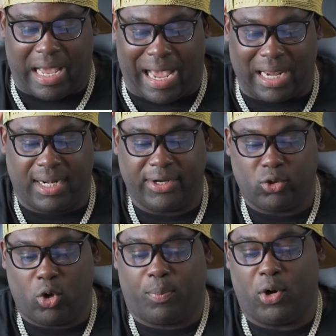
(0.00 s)
I like
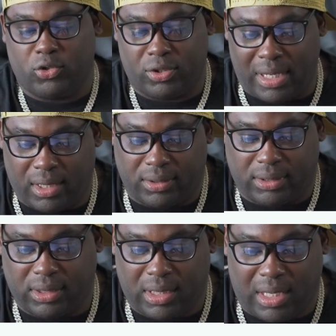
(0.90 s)
your
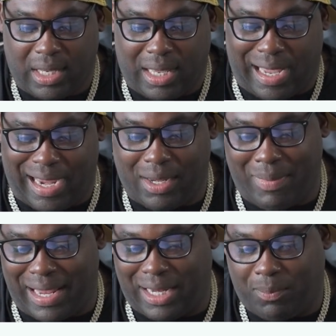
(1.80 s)
personality. I
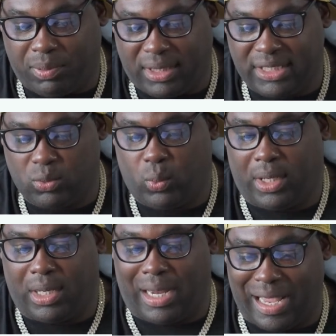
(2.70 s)
am at a place
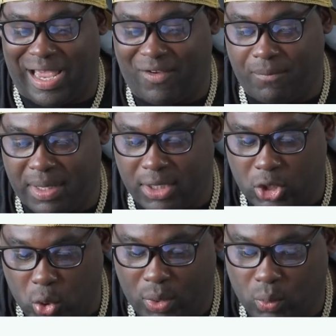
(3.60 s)
where I have been
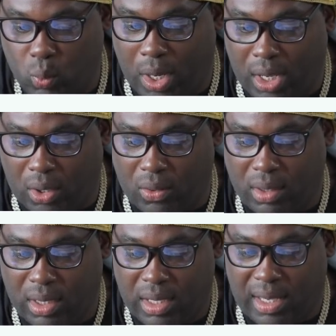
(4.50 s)
doing well.